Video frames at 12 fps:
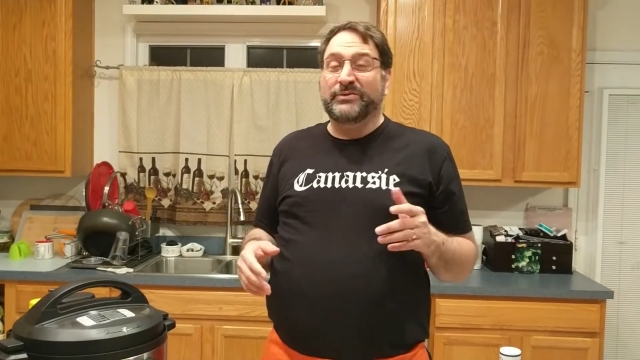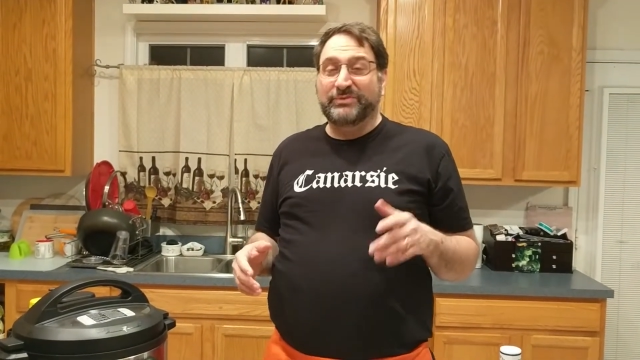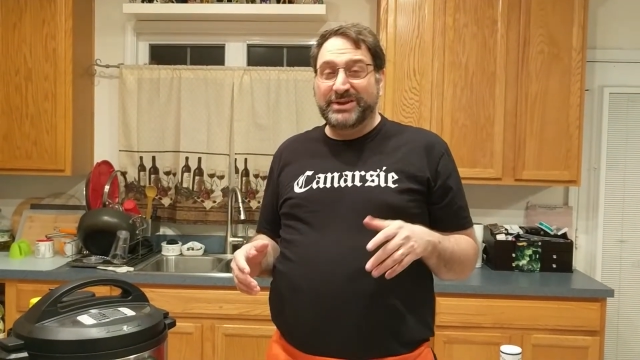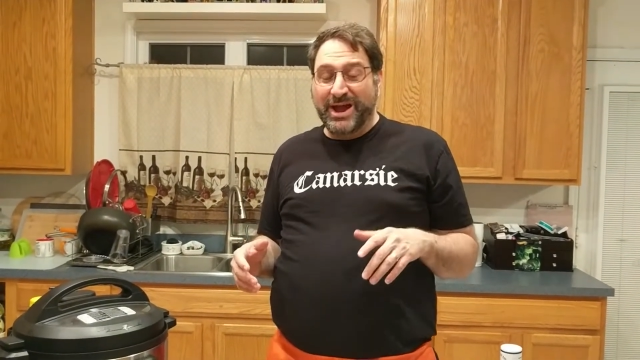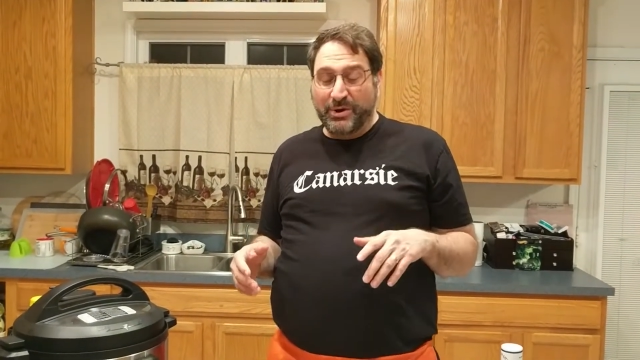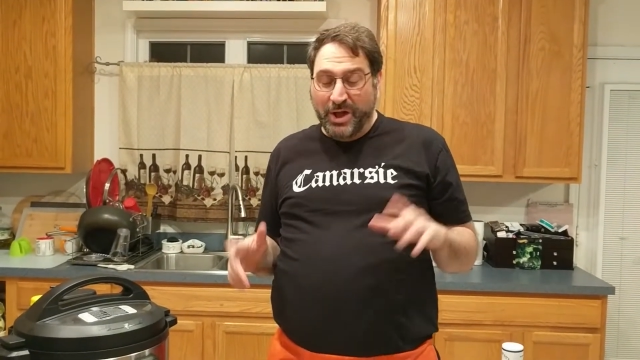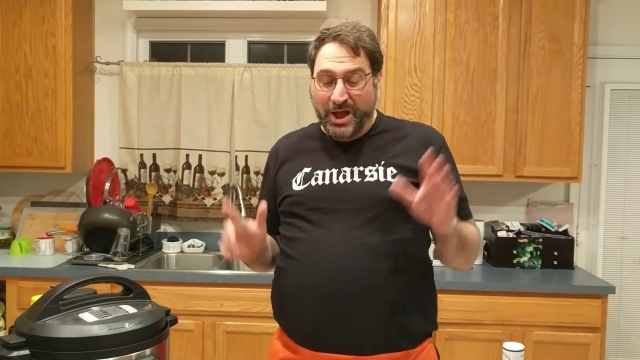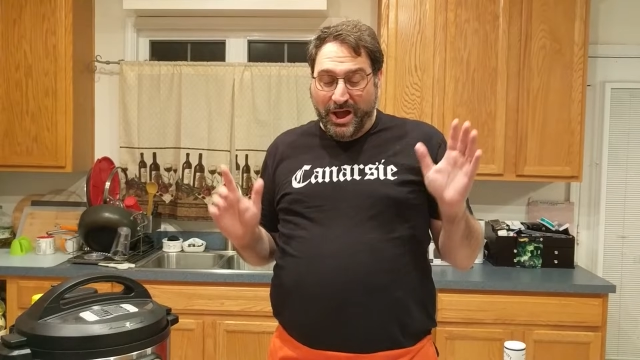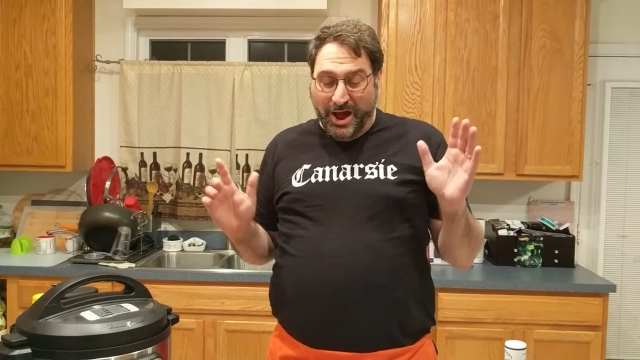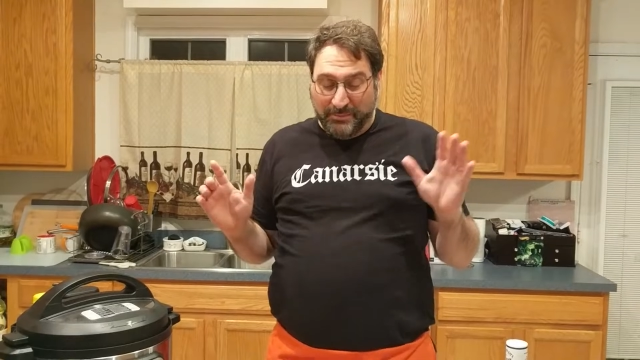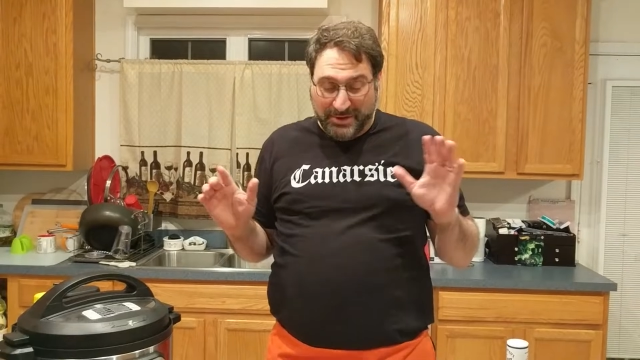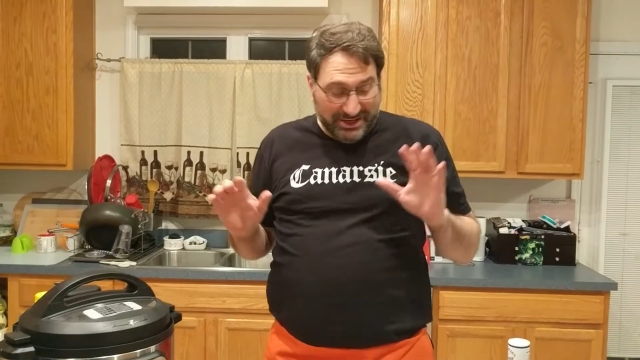For now,
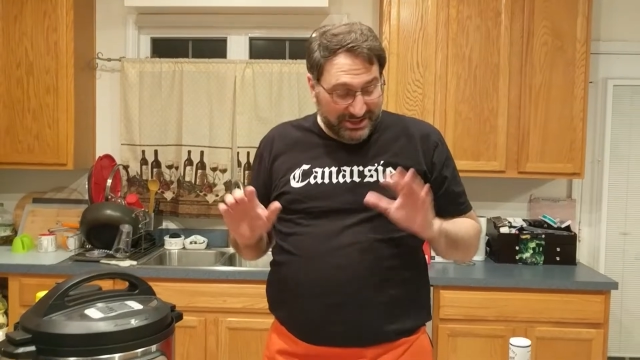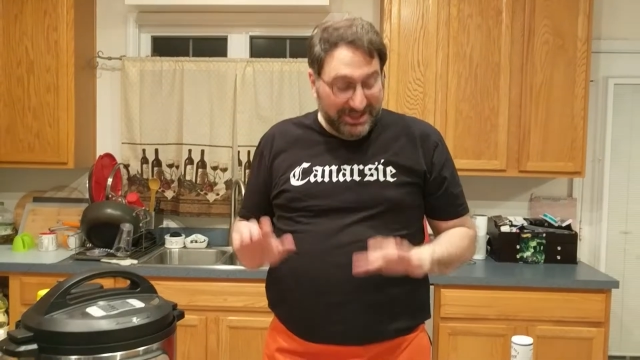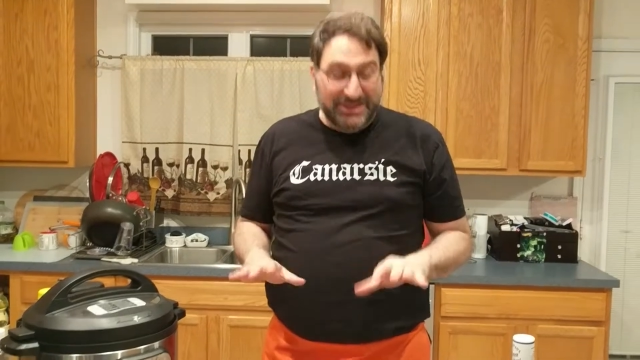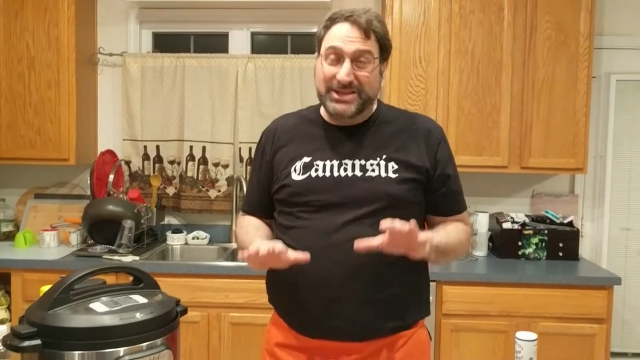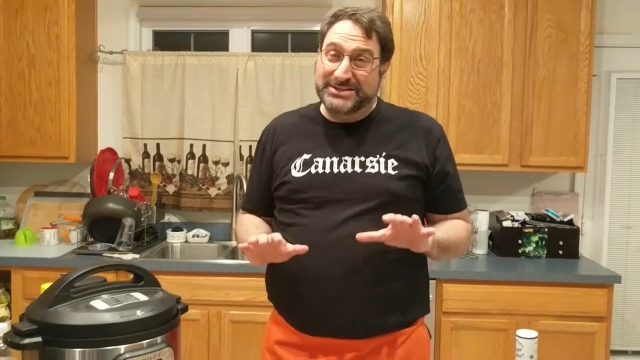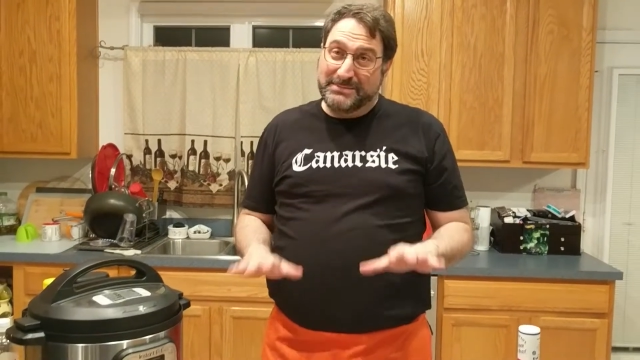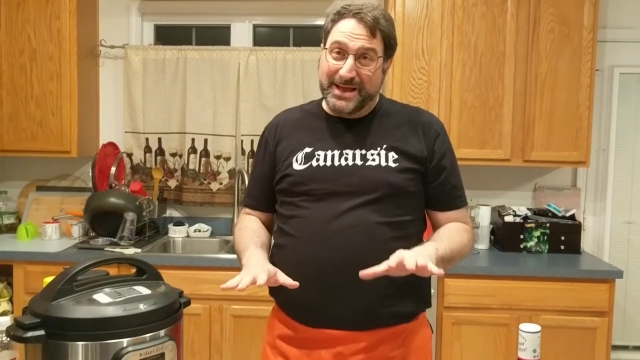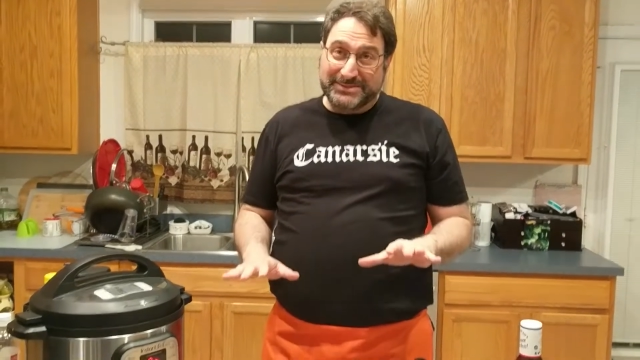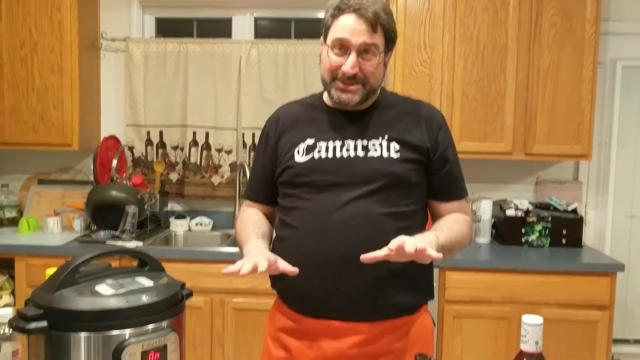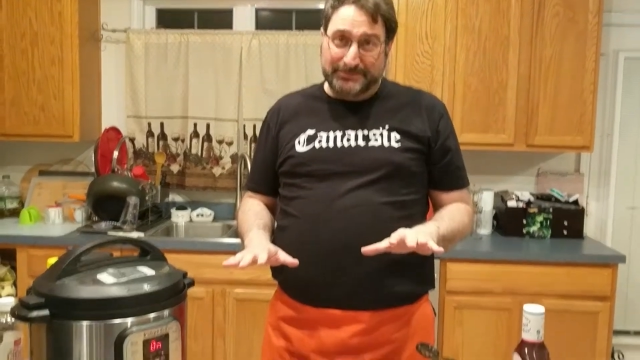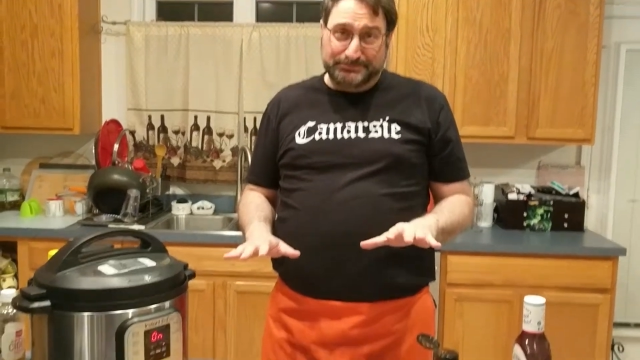I'm going to clean this mess